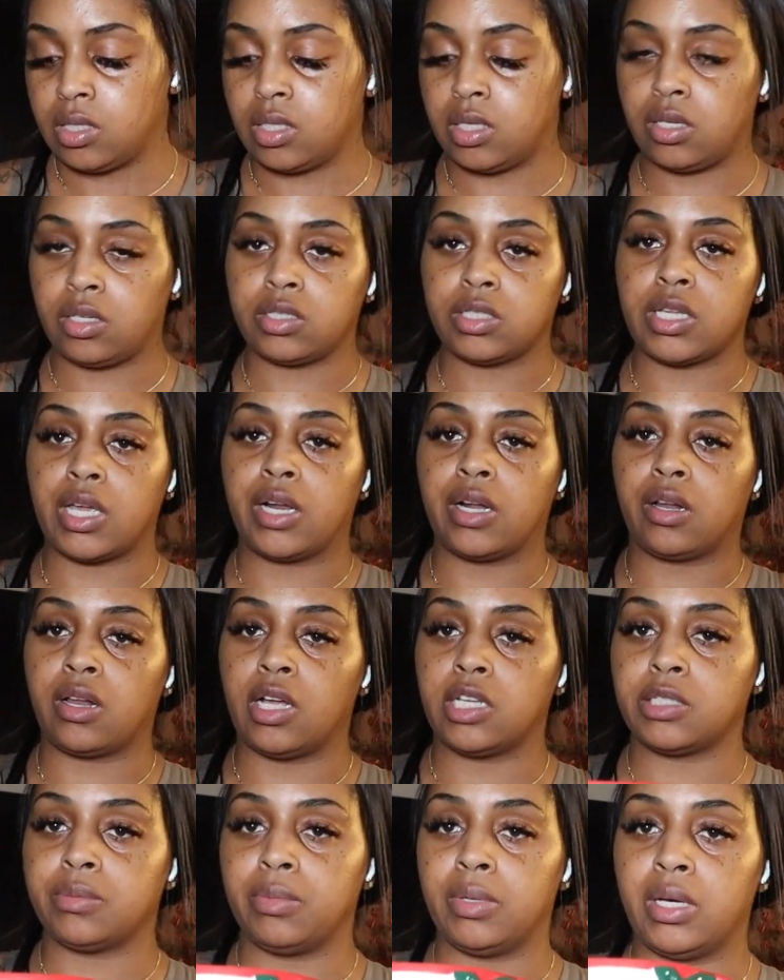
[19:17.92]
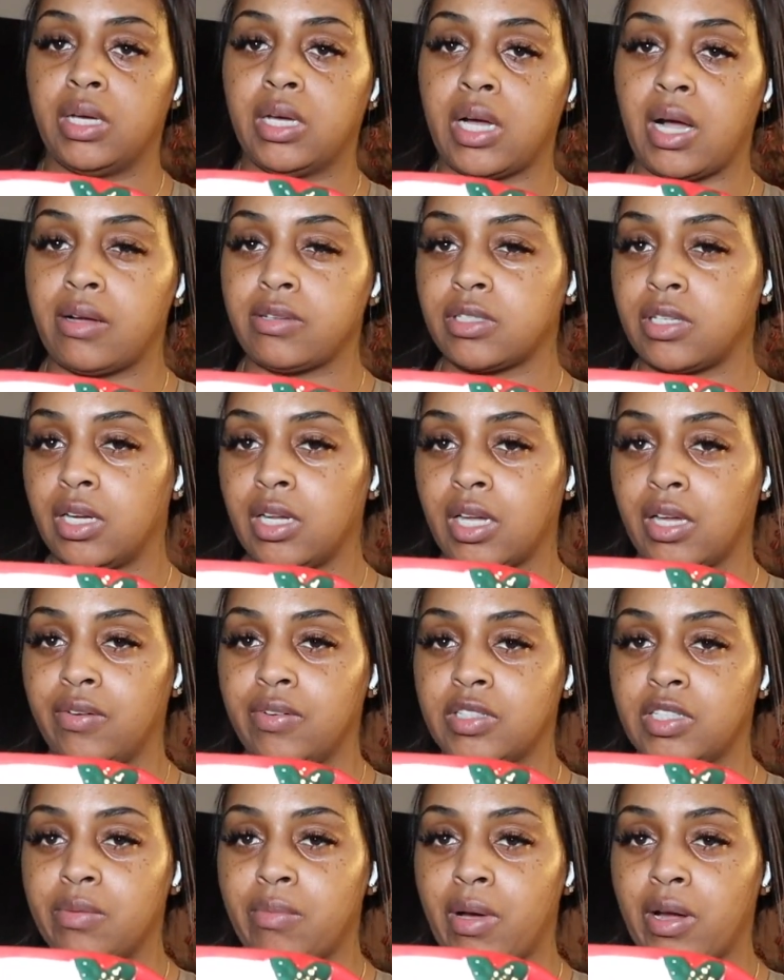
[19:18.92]
Little Santa Claus mug. I was going to give
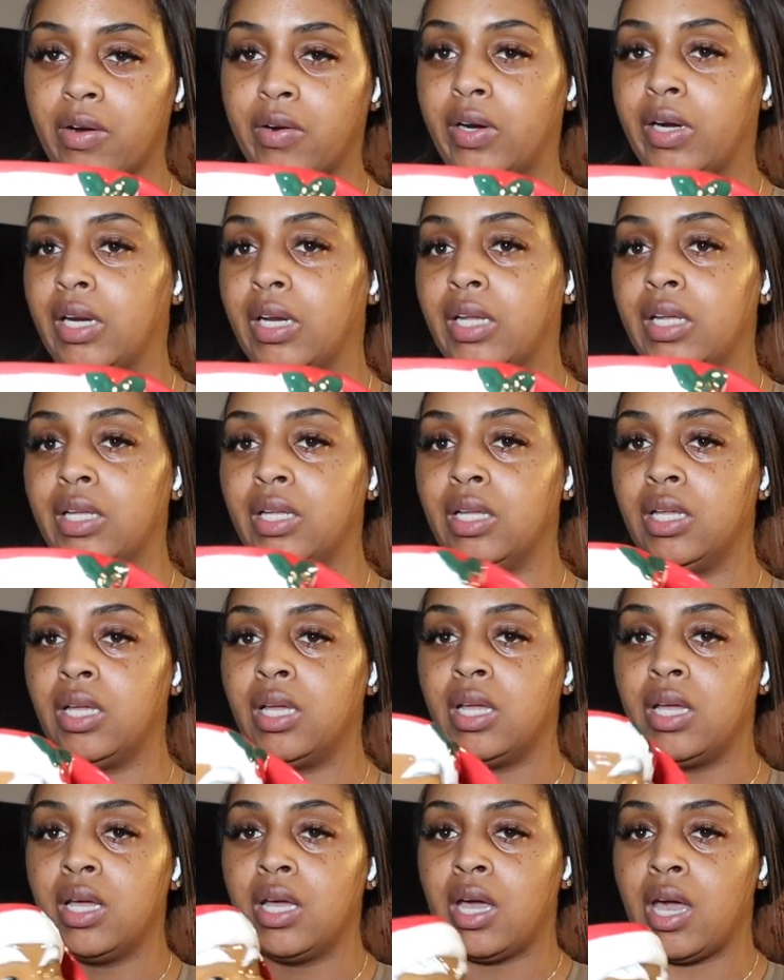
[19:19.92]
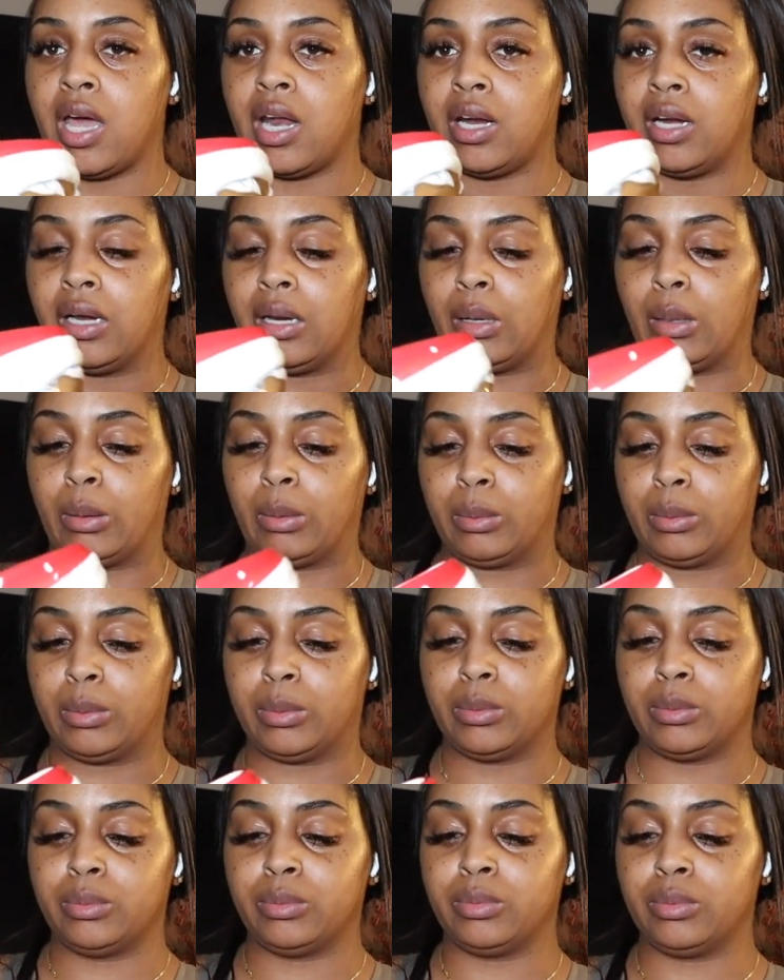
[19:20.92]
it to my granny. I don't know.
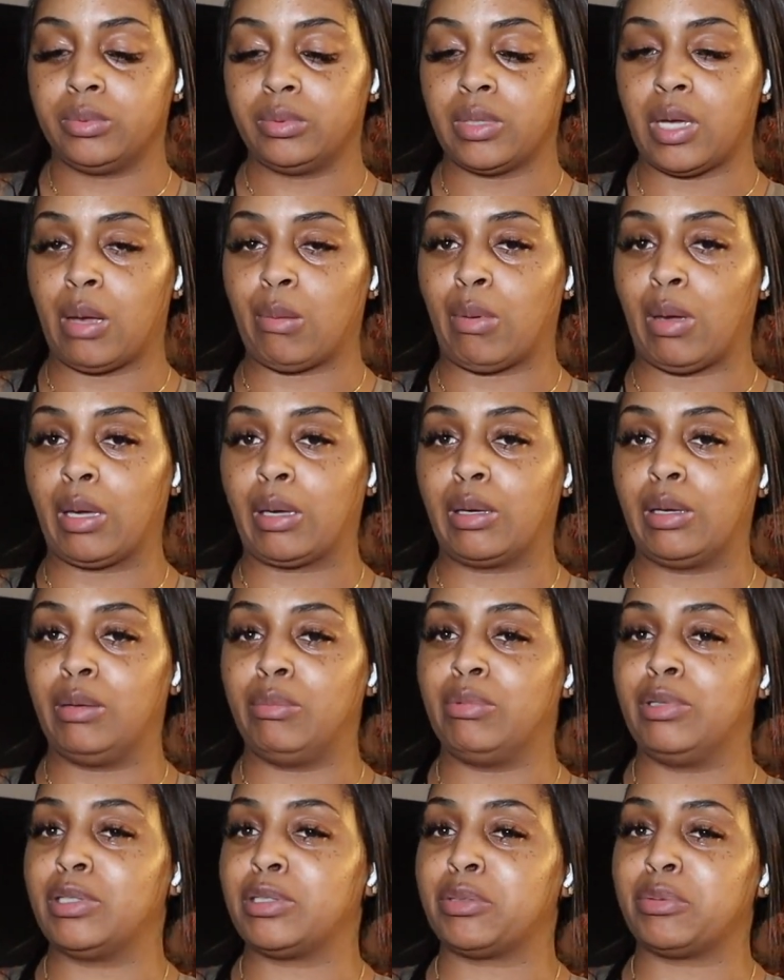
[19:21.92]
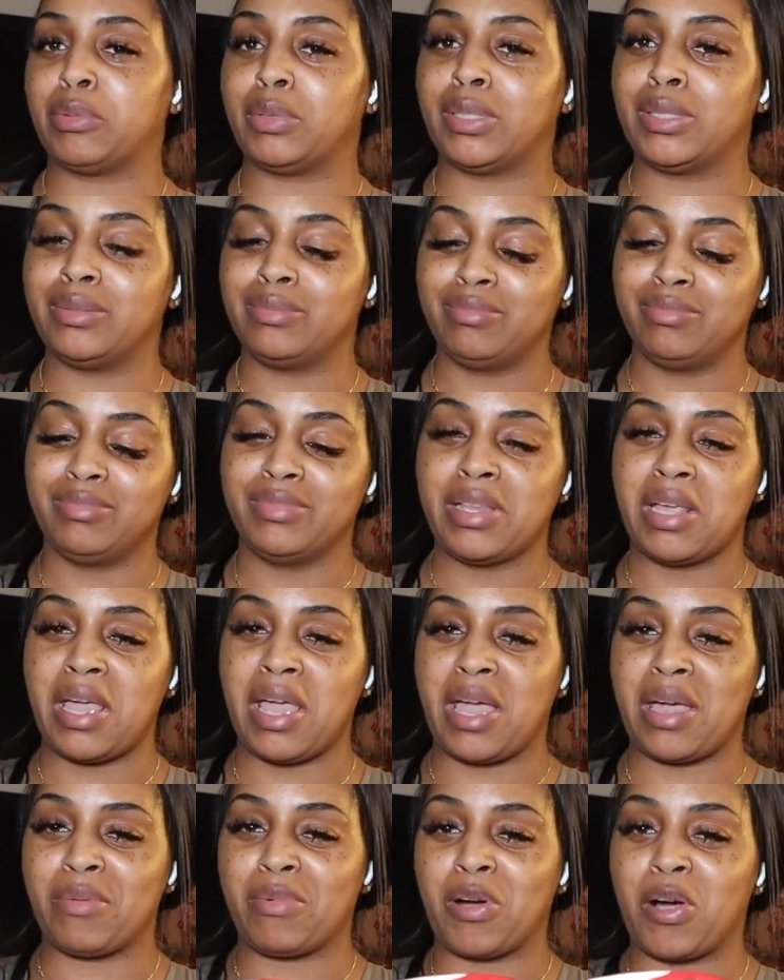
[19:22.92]
I might keep this one
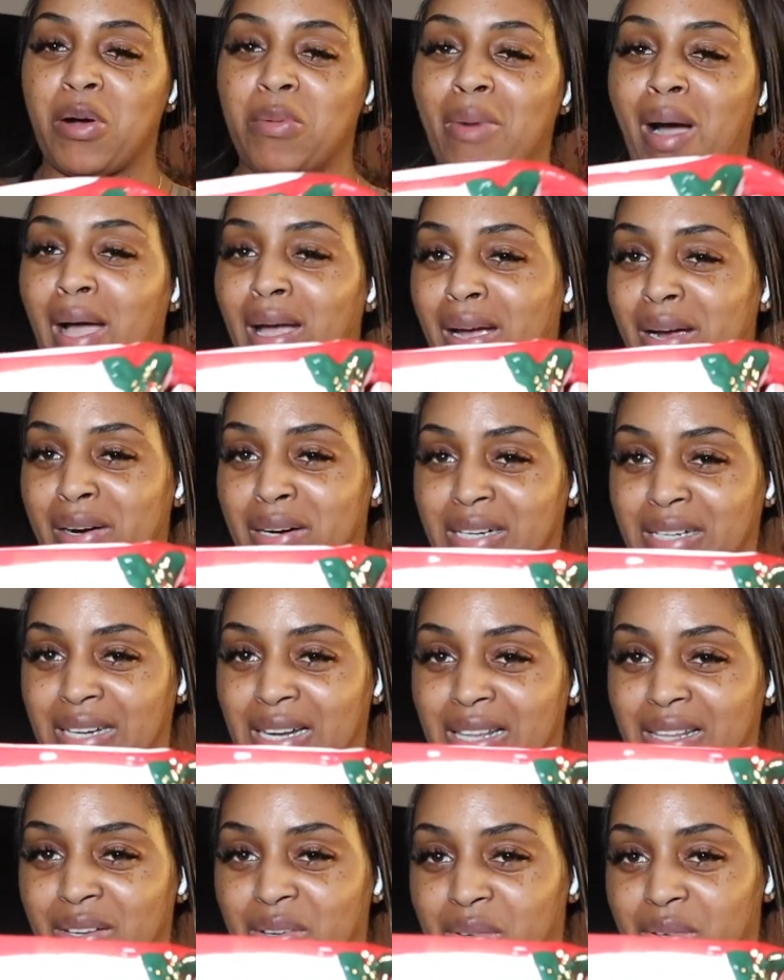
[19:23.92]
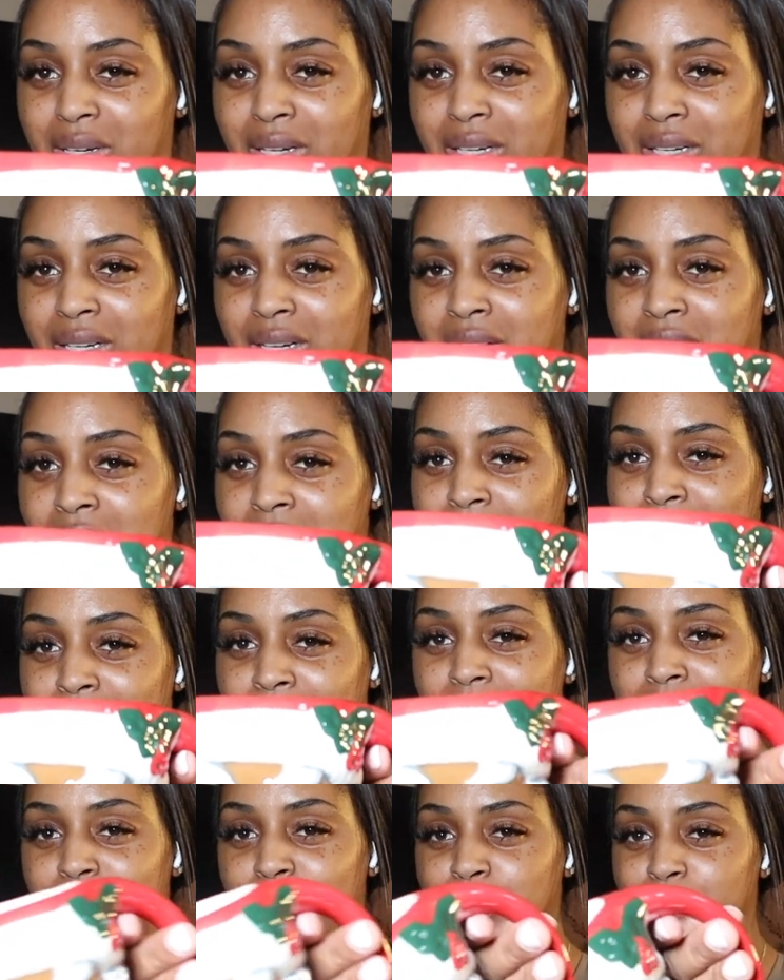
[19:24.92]
i and go buy her another one.
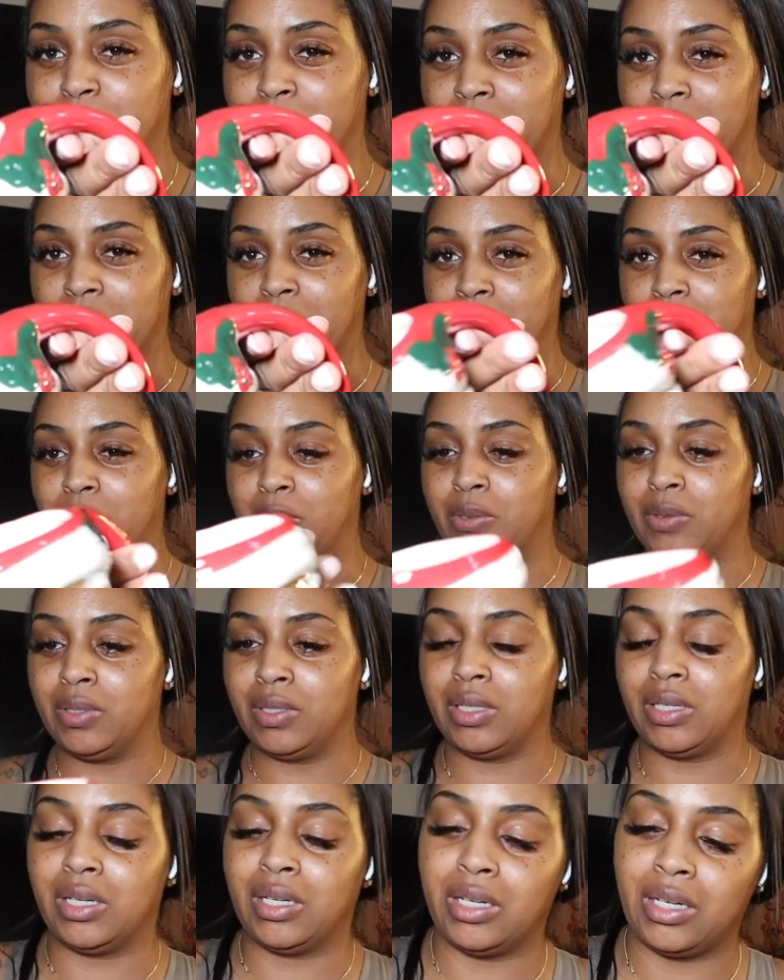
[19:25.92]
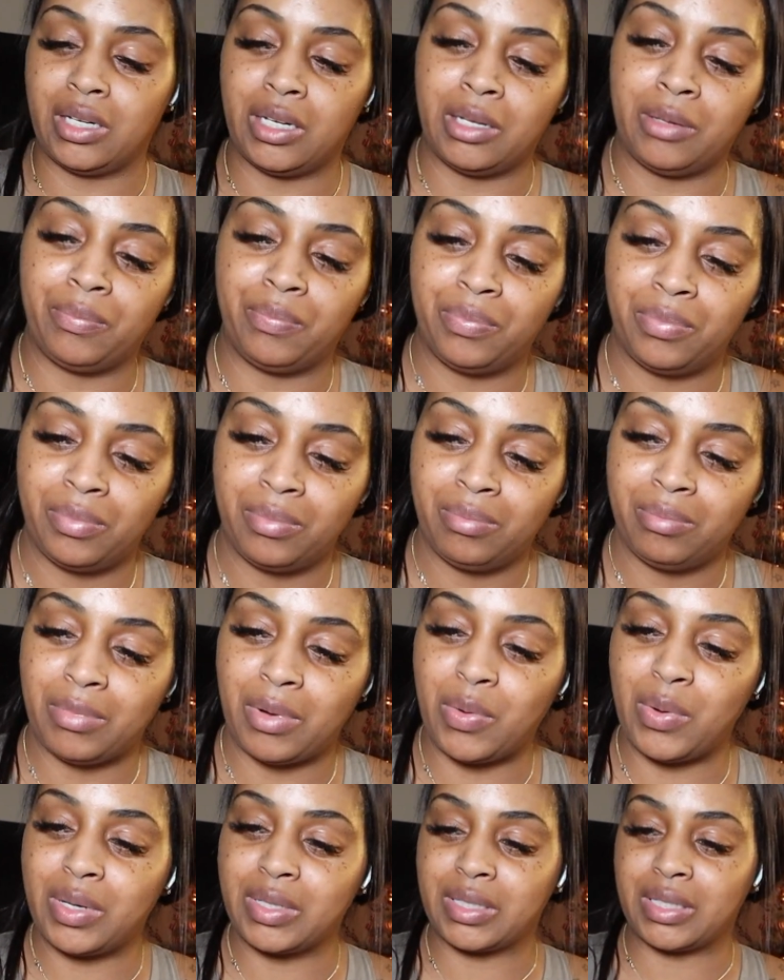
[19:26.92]
But it's super cute. Um, but
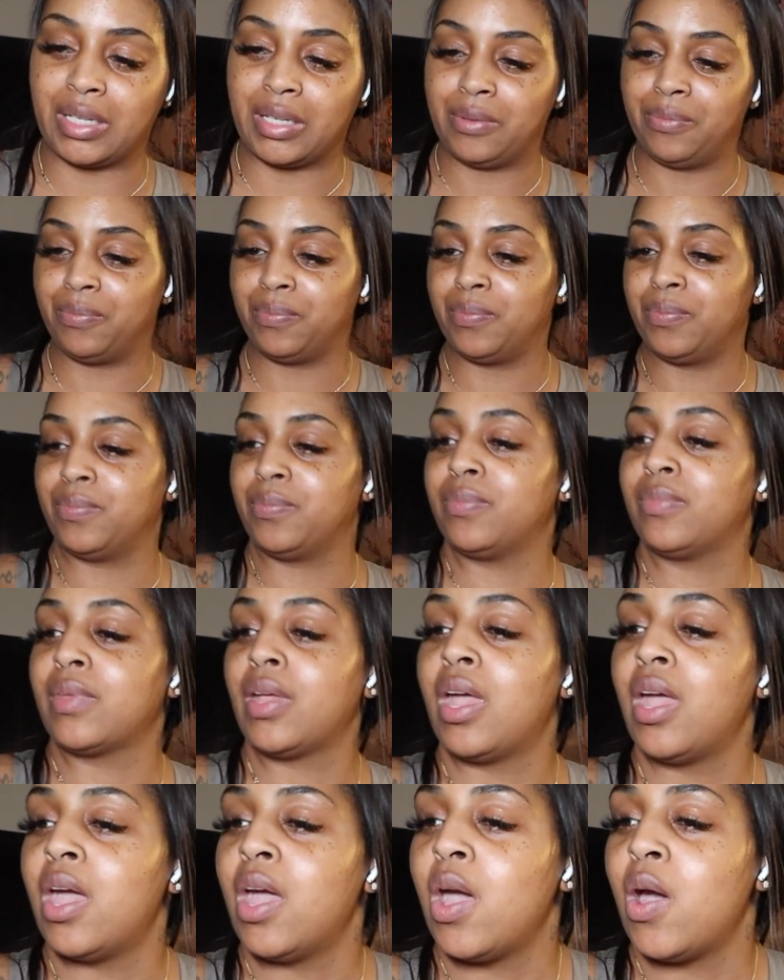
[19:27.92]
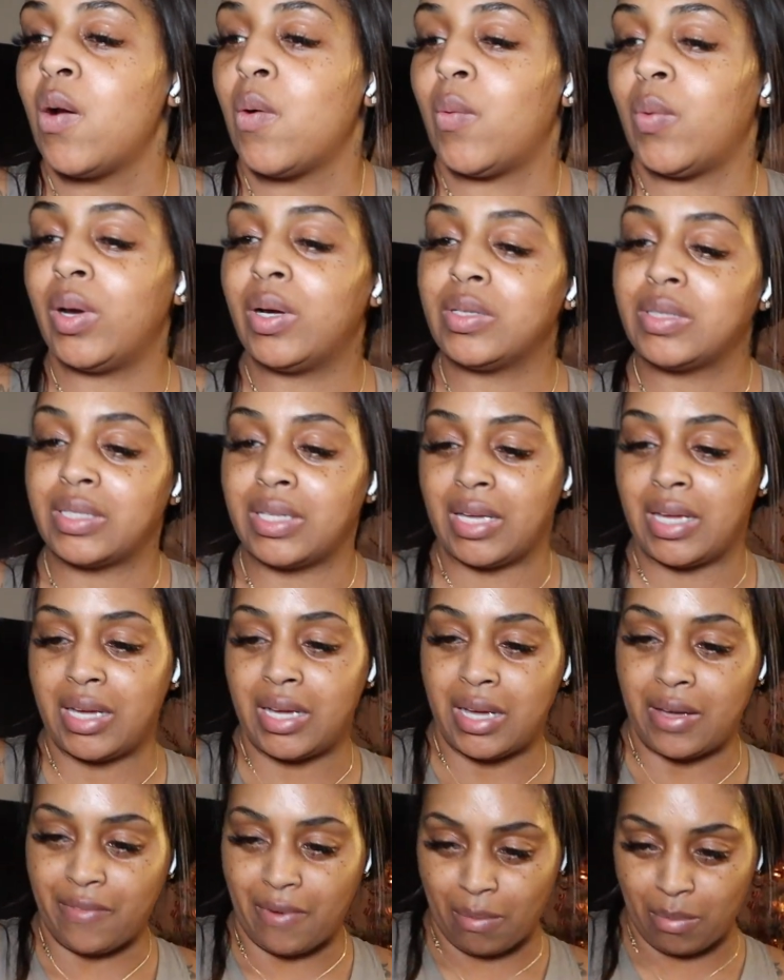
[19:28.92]
we'll see. We'll see
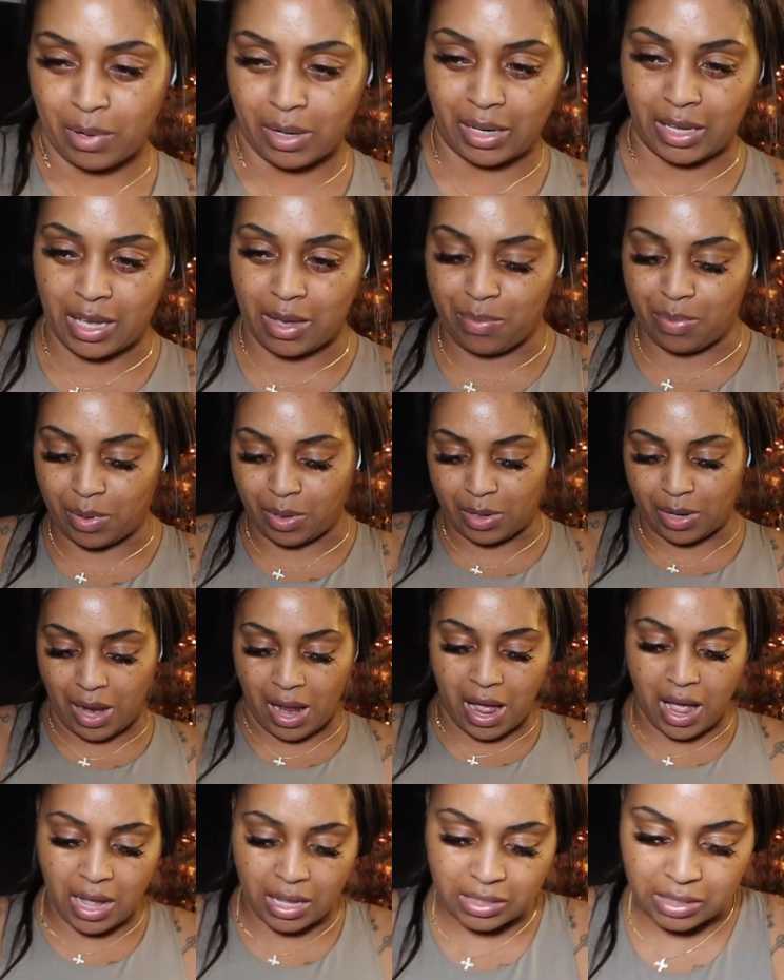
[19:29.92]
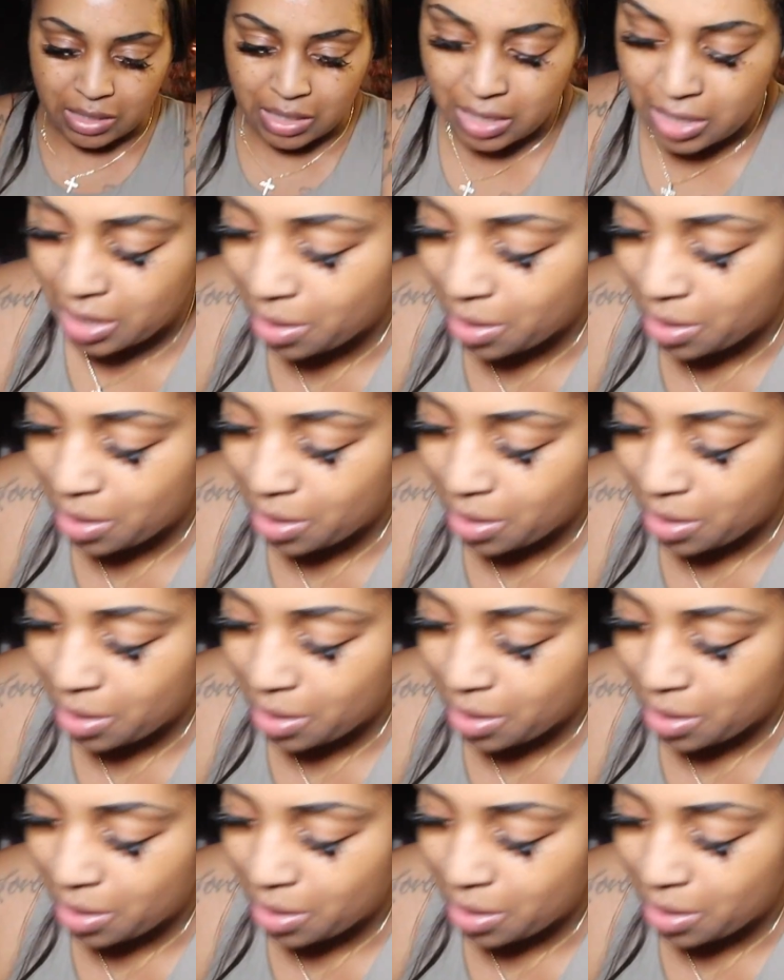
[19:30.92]
if I'm going to keep it or not.